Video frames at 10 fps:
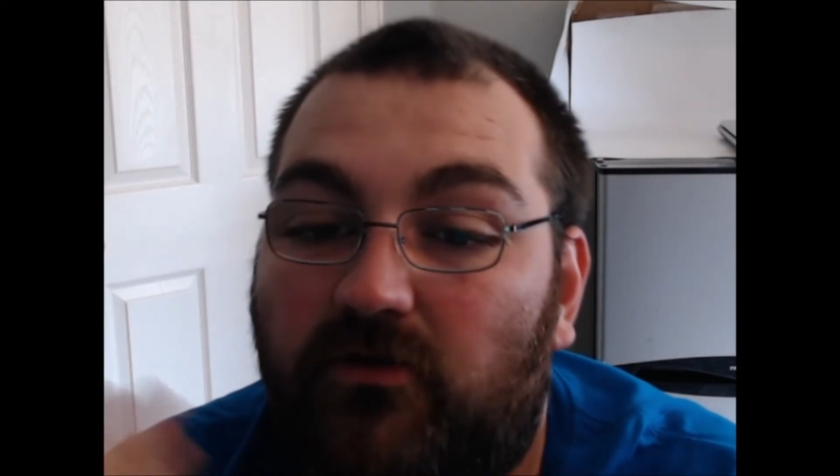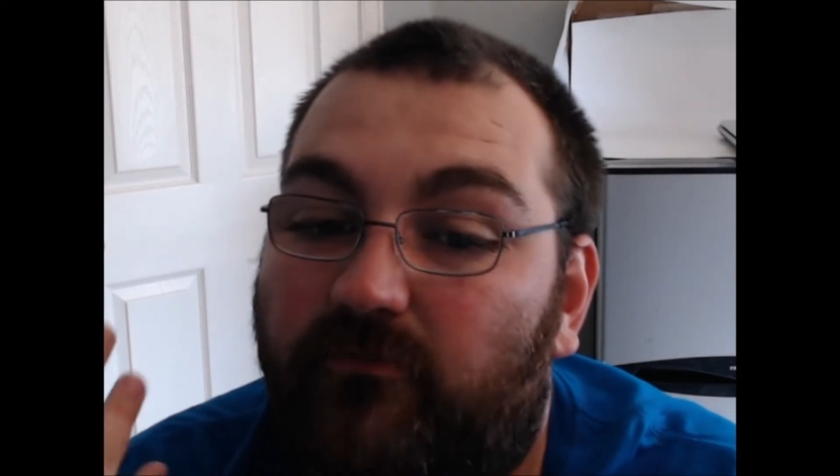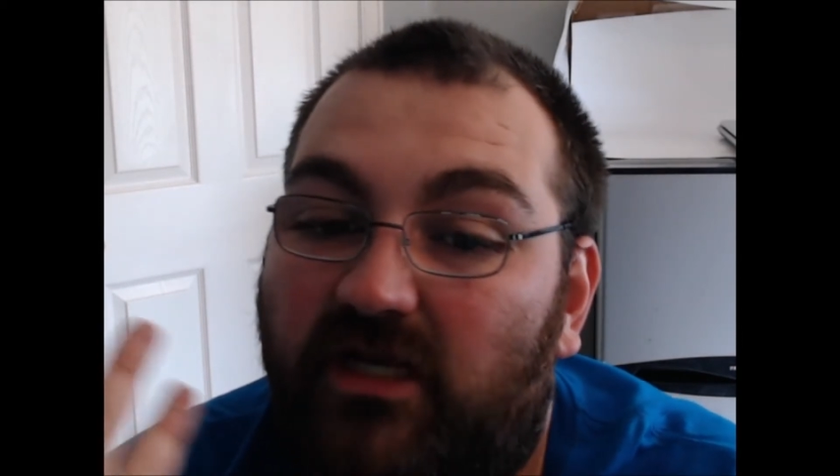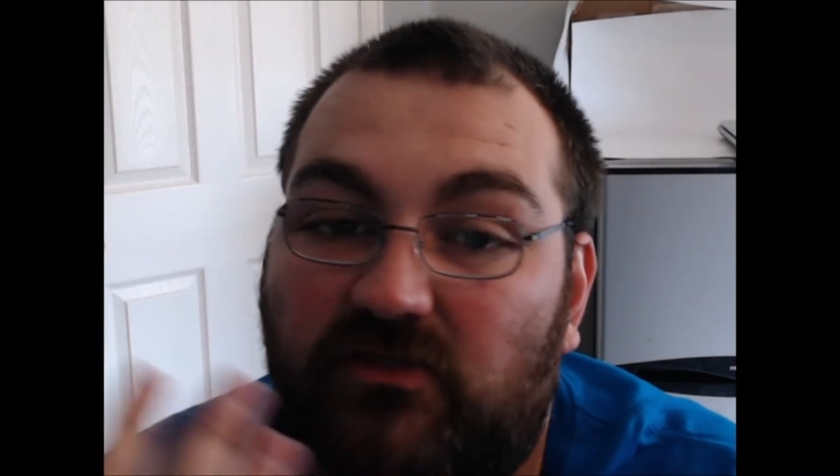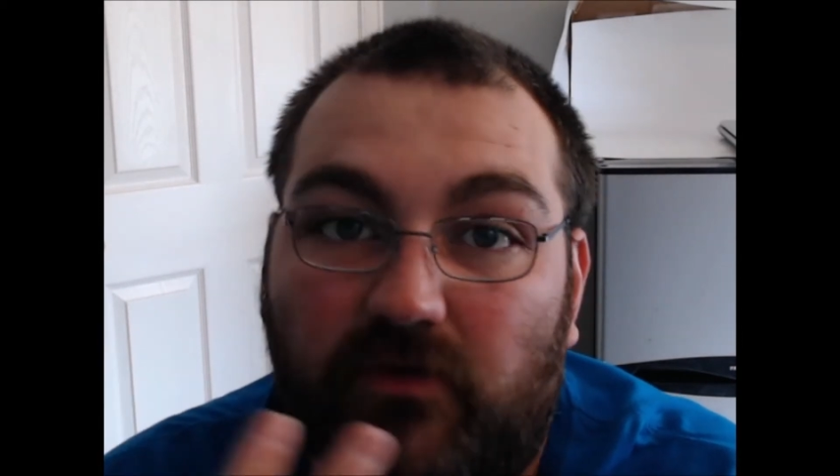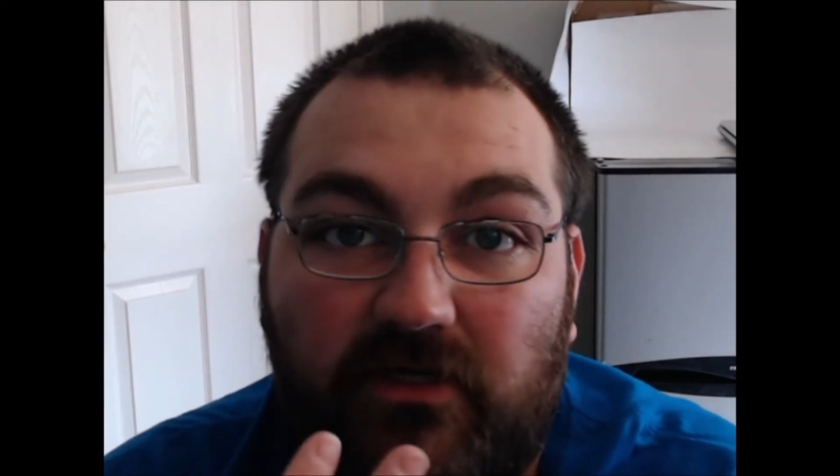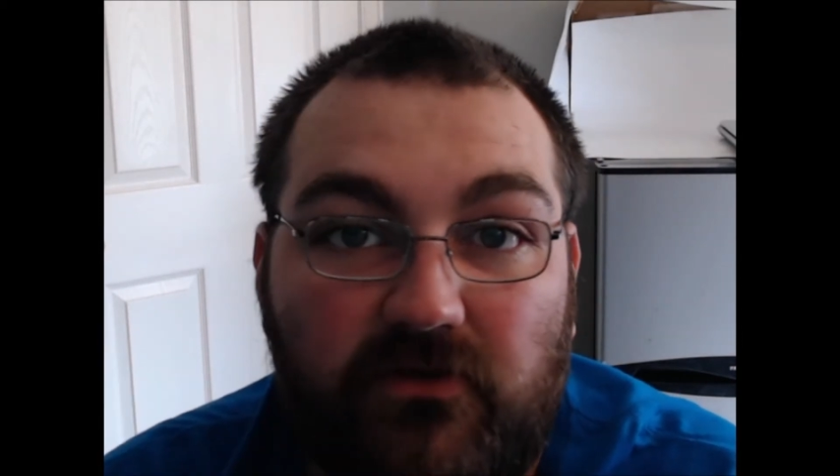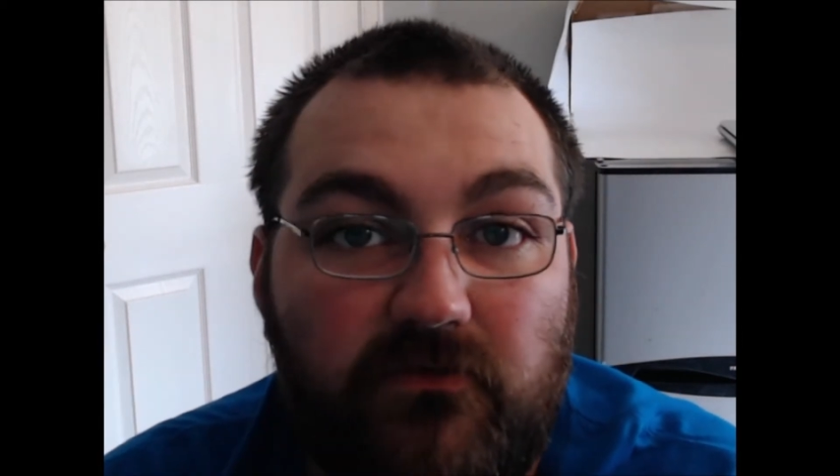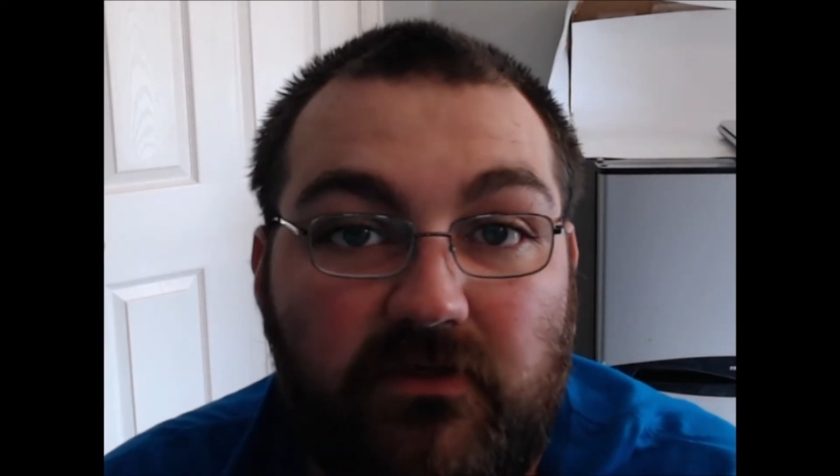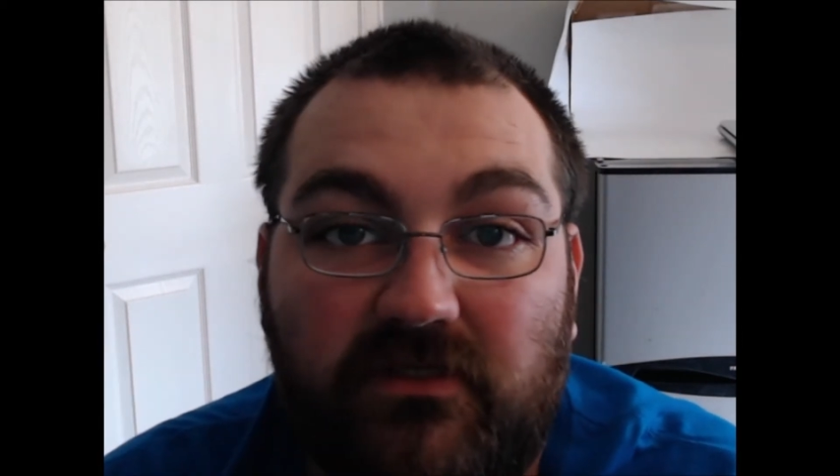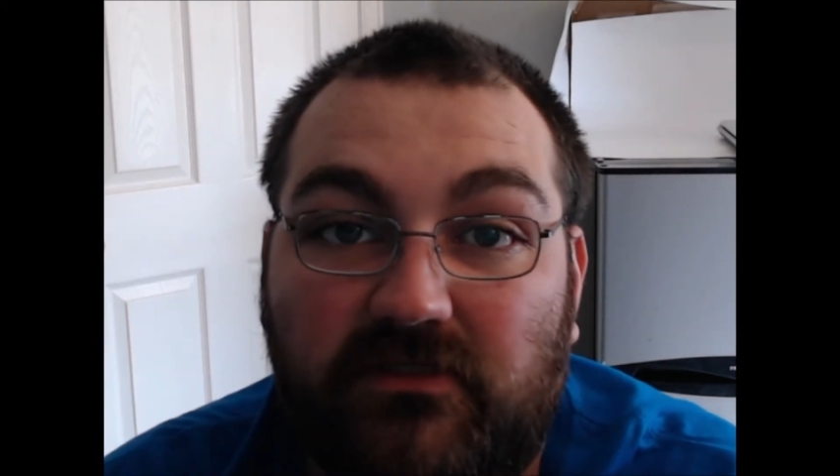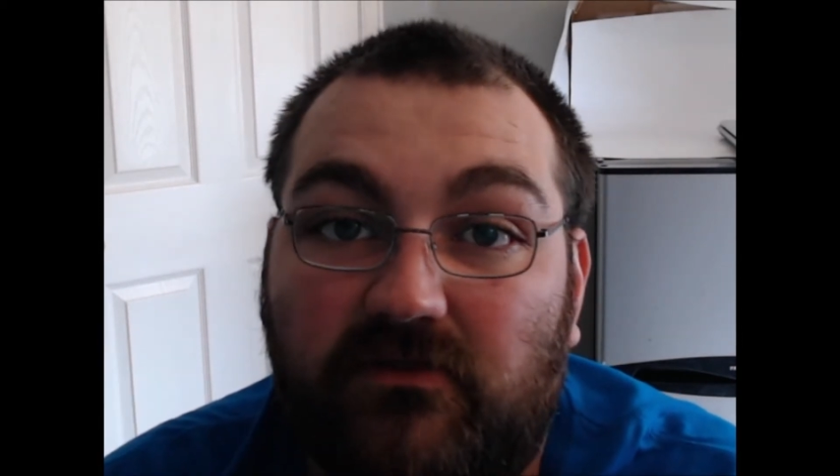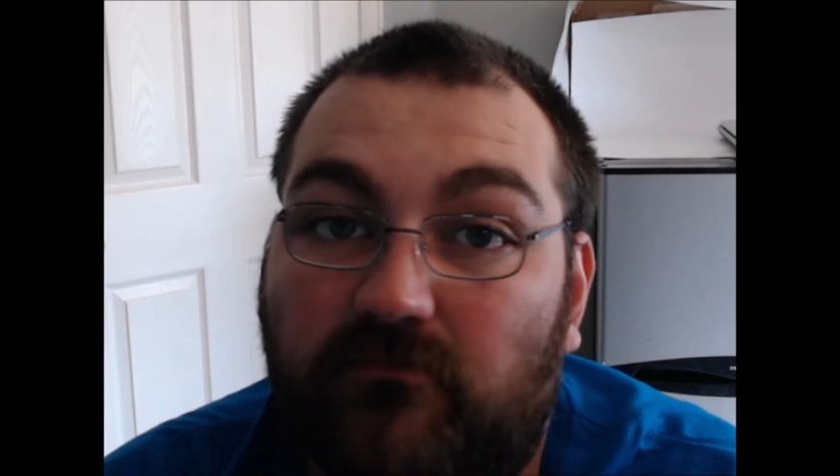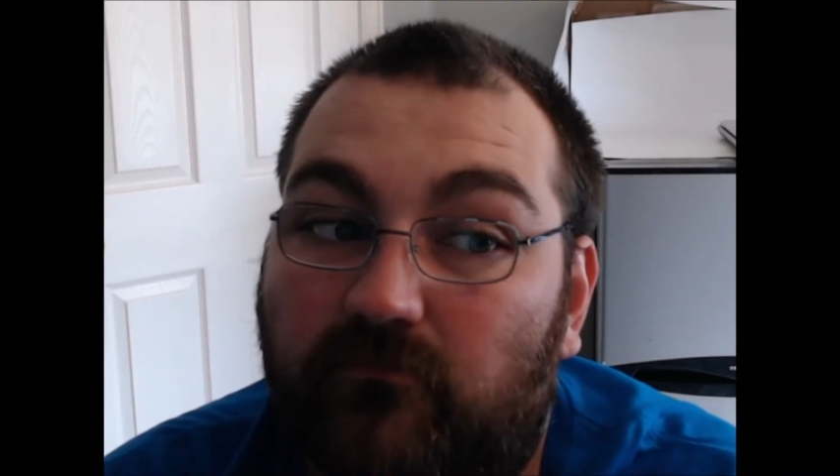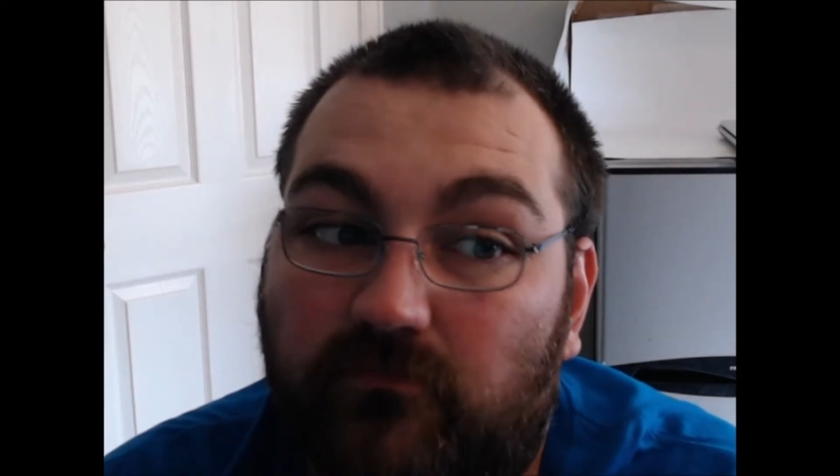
the best way to do it is,